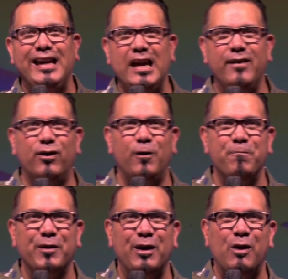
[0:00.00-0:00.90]
evil
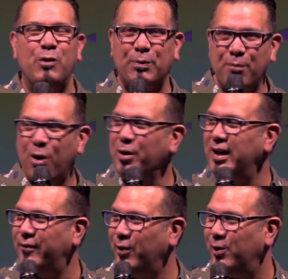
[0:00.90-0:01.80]
with more
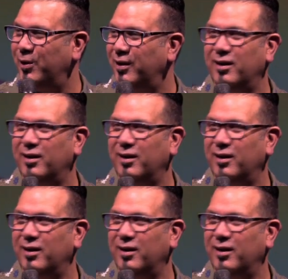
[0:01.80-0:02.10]
evil.